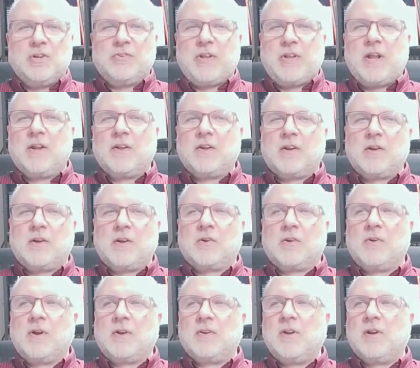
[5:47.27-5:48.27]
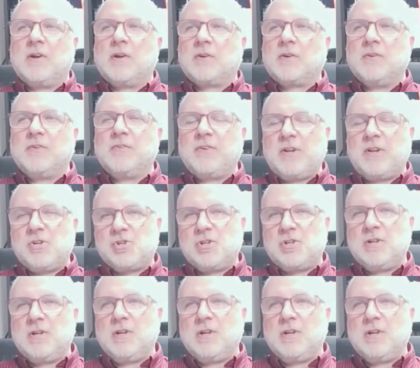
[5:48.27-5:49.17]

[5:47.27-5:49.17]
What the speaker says: Is that a correct characterization?